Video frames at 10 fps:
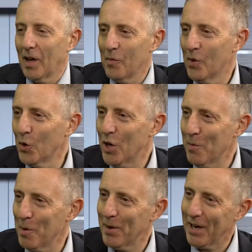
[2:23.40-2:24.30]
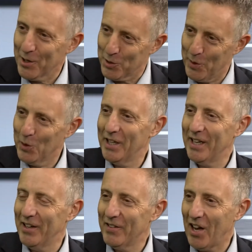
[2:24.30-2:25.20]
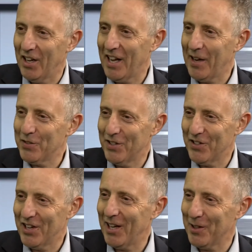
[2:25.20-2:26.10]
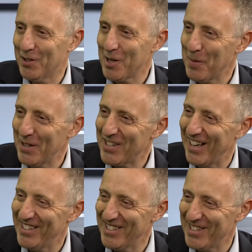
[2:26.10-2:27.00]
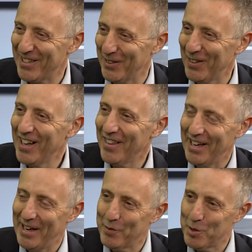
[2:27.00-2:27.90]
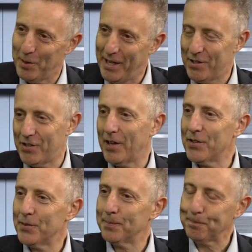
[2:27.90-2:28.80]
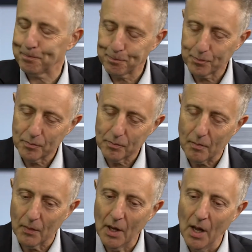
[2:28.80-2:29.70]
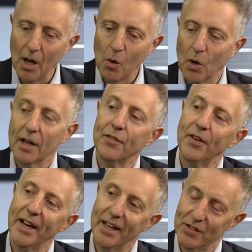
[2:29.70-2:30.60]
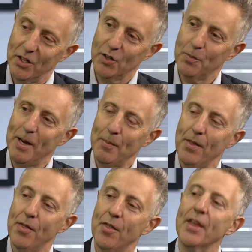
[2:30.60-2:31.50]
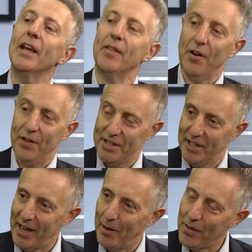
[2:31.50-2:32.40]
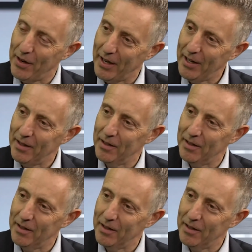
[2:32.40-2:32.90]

we're all human beings and we all lead our lives in denial to some extent until the inevitable hits us. What I find is a lot of people think they're eating healthily,